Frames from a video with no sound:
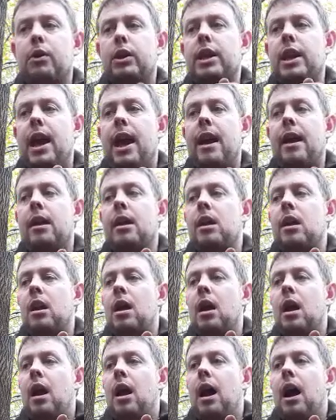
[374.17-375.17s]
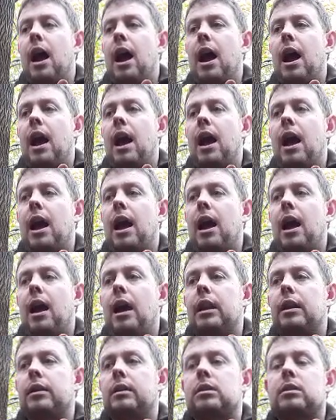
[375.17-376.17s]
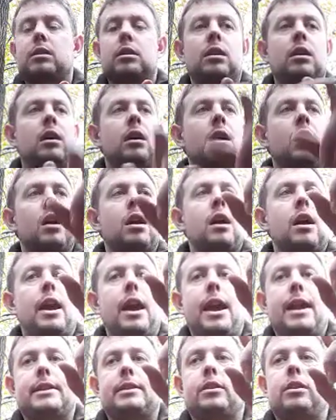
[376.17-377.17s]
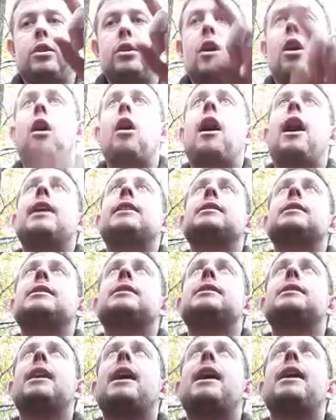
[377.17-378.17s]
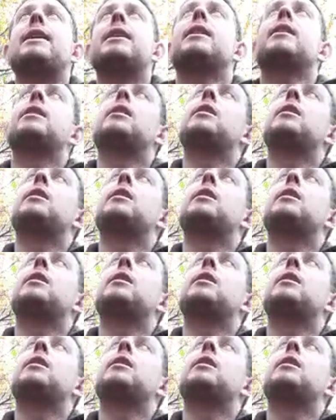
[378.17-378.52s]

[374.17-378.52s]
yeah, and it's got, as I say,